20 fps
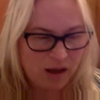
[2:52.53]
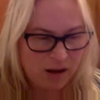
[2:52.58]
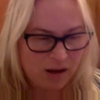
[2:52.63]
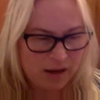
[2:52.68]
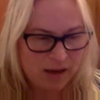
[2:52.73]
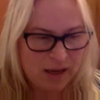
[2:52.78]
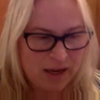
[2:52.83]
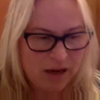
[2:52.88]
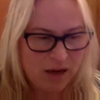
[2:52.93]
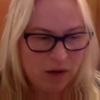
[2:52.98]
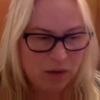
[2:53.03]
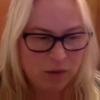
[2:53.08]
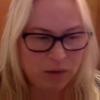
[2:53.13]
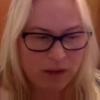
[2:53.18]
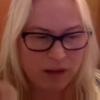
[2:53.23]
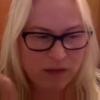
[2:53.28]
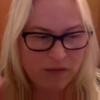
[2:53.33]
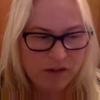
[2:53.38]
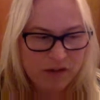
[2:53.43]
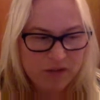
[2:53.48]
can't go
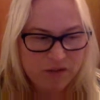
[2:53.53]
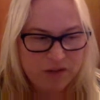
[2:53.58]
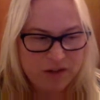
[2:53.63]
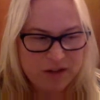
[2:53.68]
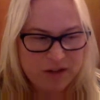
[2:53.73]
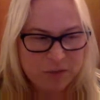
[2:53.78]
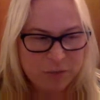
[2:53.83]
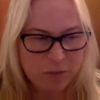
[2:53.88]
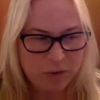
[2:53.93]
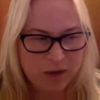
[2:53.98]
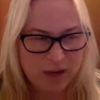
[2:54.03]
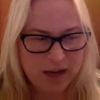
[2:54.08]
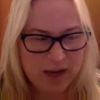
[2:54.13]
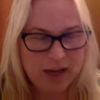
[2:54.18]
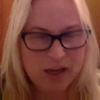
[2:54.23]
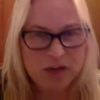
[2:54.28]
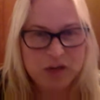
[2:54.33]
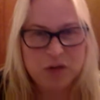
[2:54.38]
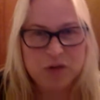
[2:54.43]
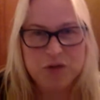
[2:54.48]
live on Facebook
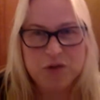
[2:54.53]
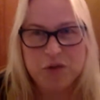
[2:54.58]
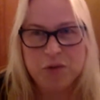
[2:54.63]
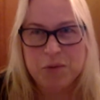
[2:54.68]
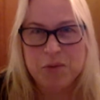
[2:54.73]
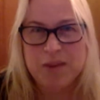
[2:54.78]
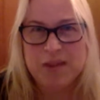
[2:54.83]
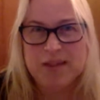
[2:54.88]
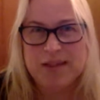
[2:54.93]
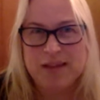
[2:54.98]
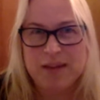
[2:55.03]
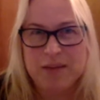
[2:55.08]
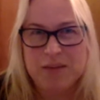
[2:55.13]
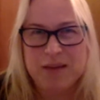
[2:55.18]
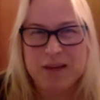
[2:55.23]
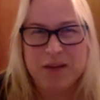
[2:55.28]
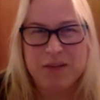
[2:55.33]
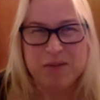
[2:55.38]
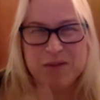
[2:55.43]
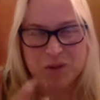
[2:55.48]
and YouTube at the same time.